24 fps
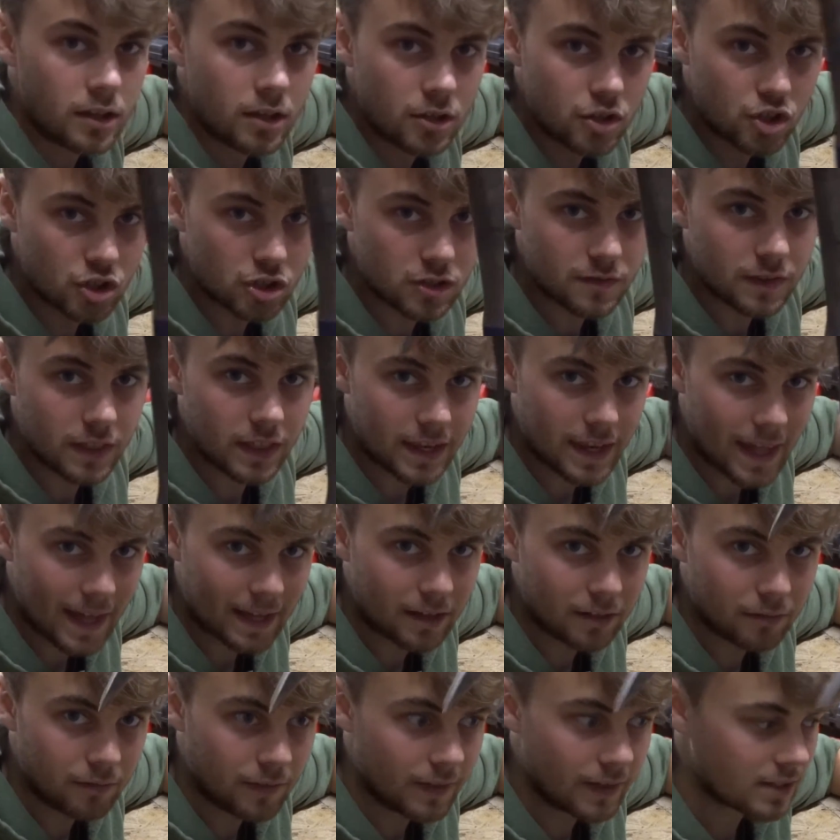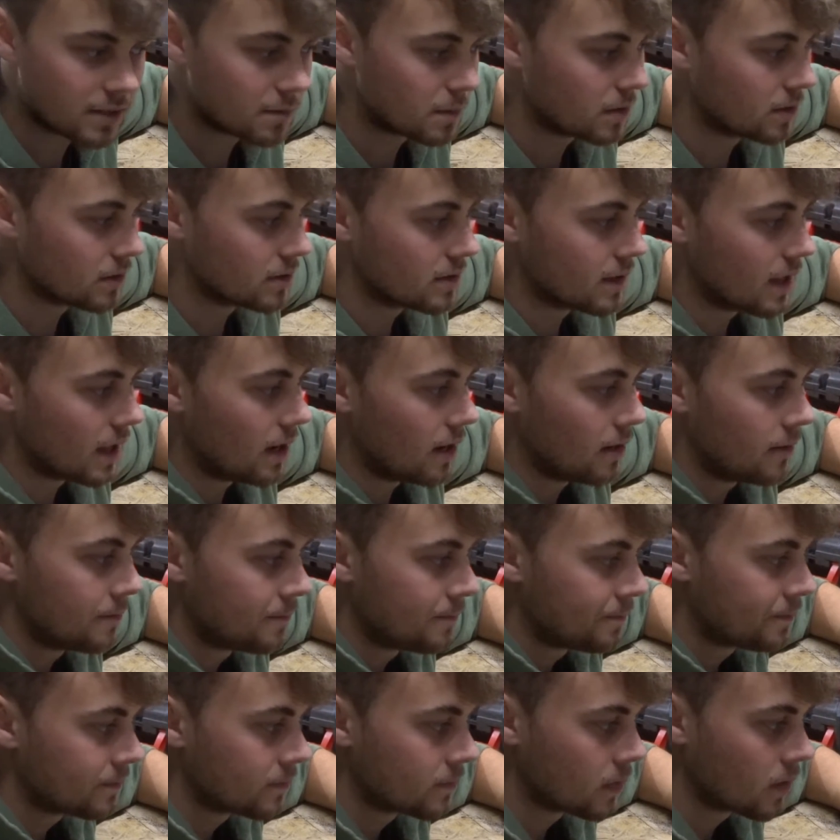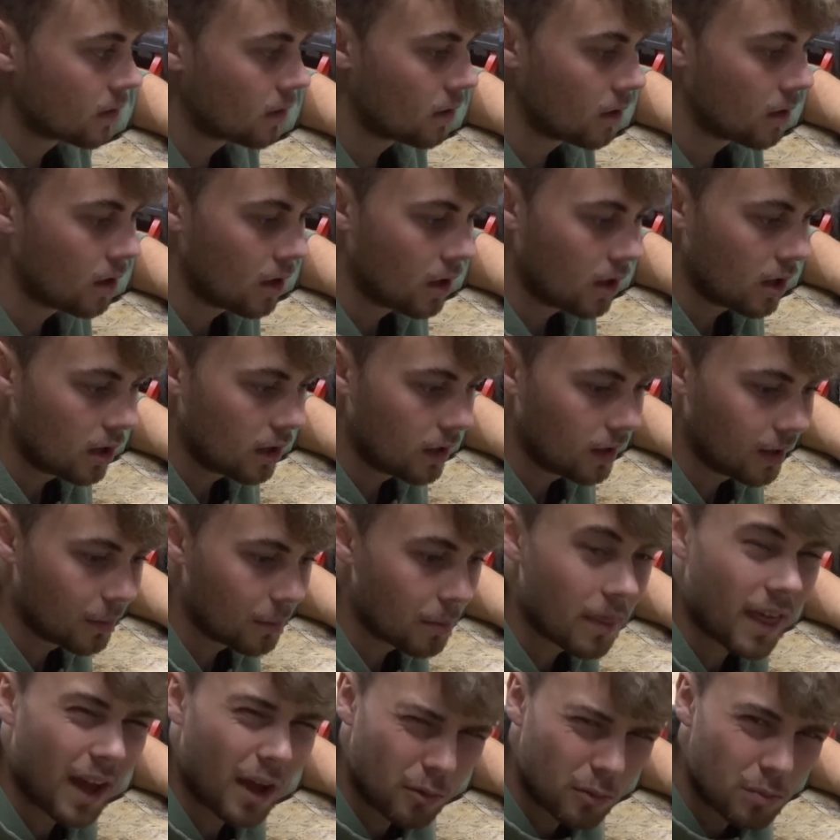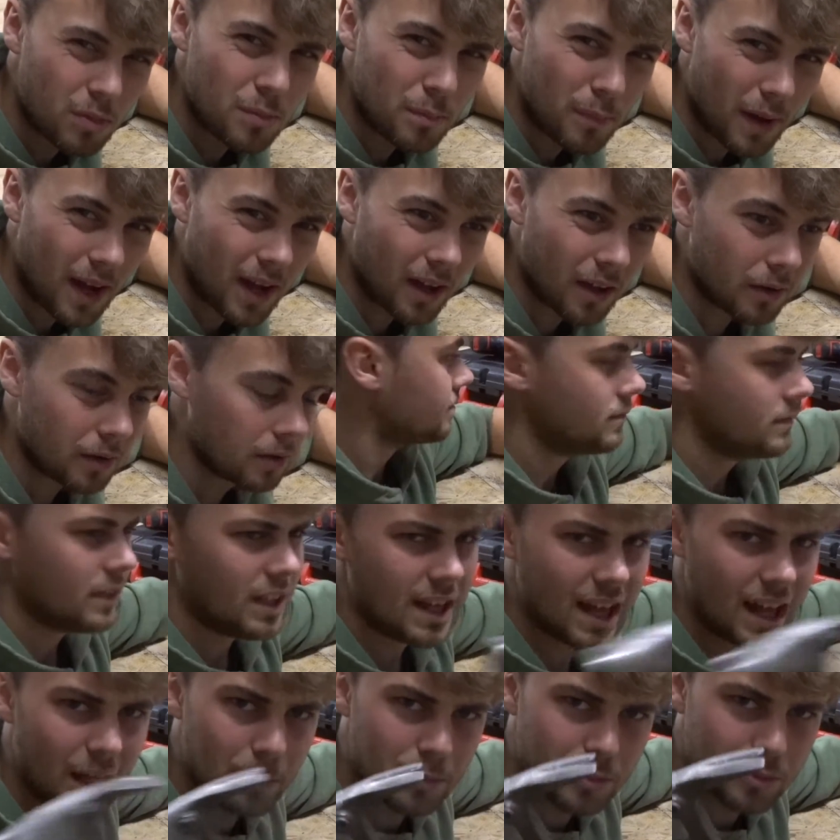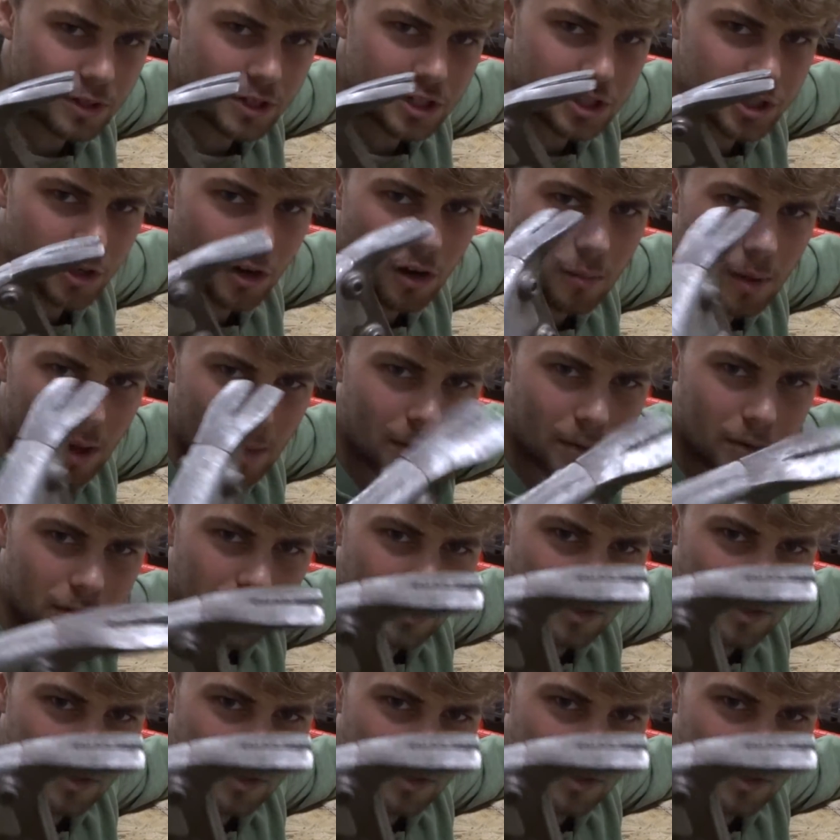just for the neck of this, because then that would be bad. I'm pretty sure I might be able to